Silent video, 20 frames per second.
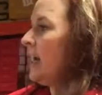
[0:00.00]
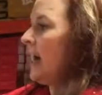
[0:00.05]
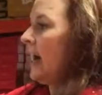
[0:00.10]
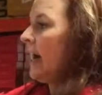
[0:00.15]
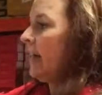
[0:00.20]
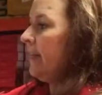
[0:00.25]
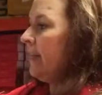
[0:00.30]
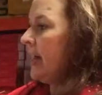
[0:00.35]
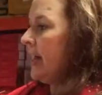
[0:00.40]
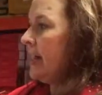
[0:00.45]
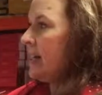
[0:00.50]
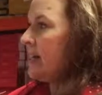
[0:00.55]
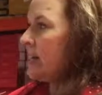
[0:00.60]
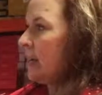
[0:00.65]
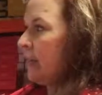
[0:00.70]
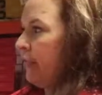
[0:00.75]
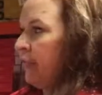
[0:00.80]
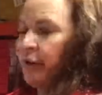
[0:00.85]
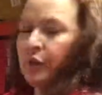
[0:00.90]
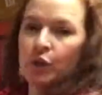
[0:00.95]
And there's
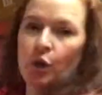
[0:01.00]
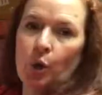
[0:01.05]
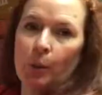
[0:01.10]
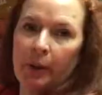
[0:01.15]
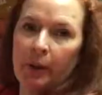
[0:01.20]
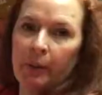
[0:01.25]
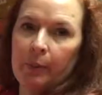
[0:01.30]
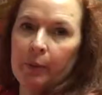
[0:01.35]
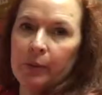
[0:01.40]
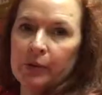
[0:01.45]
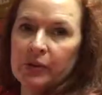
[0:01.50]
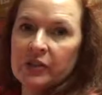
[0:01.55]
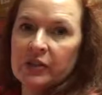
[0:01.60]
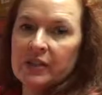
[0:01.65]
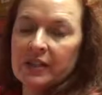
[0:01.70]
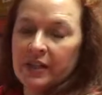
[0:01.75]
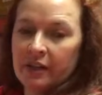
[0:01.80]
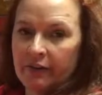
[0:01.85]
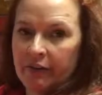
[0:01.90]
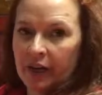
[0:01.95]
a photocopyable
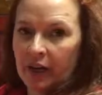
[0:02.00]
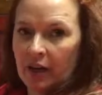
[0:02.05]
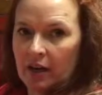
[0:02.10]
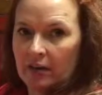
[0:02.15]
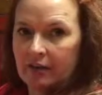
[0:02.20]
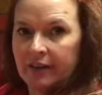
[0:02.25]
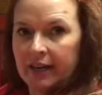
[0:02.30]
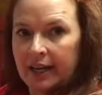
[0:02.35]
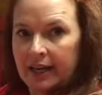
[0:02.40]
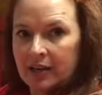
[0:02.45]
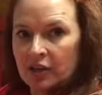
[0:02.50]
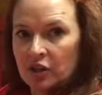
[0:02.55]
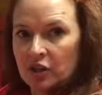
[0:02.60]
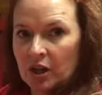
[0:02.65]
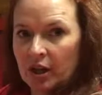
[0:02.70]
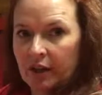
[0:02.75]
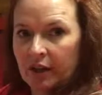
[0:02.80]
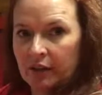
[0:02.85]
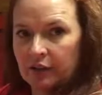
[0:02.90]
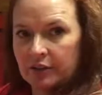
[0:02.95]
certificate for each
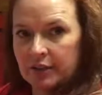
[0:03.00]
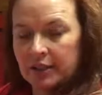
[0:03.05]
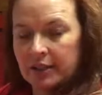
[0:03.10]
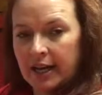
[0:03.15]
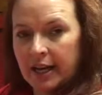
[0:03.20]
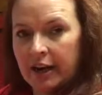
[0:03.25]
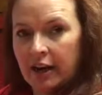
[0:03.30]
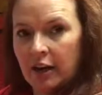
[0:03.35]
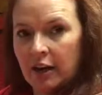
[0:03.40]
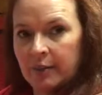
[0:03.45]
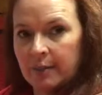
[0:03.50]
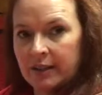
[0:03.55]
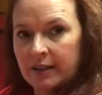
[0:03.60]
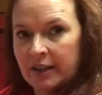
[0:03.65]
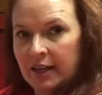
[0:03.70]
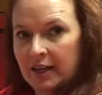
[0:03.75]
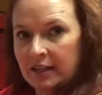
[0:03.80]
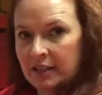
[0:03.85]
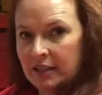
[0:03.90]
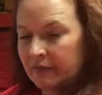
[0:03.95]
child to take home at
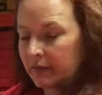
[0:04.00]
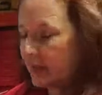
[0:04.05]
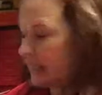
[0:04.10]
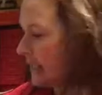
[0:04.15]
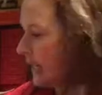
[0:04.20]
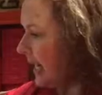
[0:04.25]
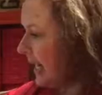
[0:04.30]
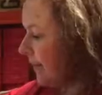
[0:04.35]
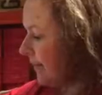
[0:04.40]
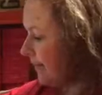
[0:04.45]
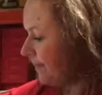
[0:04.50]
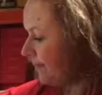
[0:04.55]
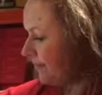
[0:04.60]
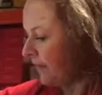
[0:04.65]
the end of the day.